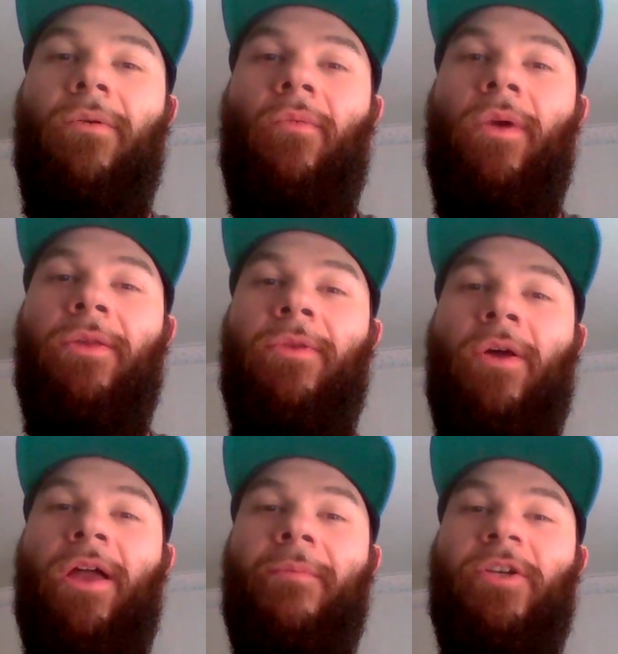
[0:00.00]
whether
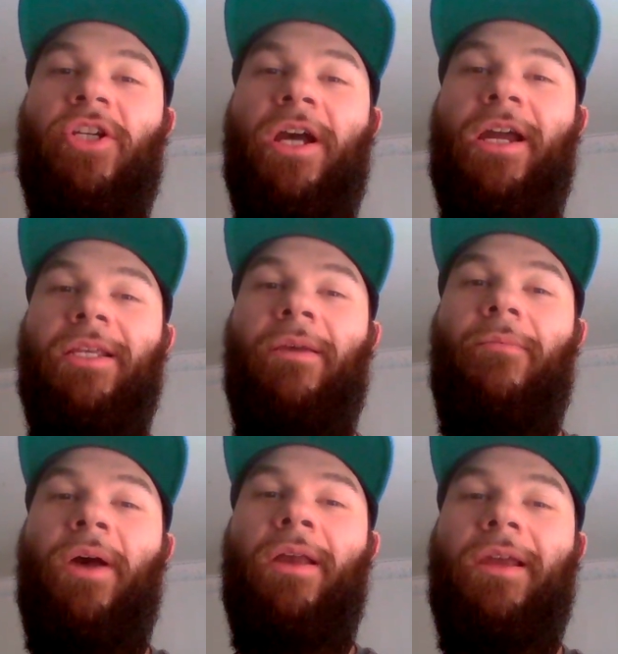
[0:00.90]
they'll have a shot.
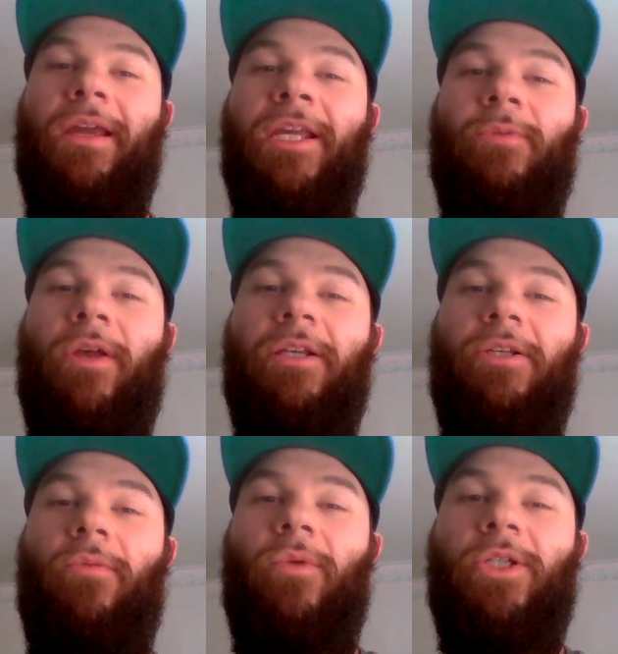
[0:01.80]
But I guess we'll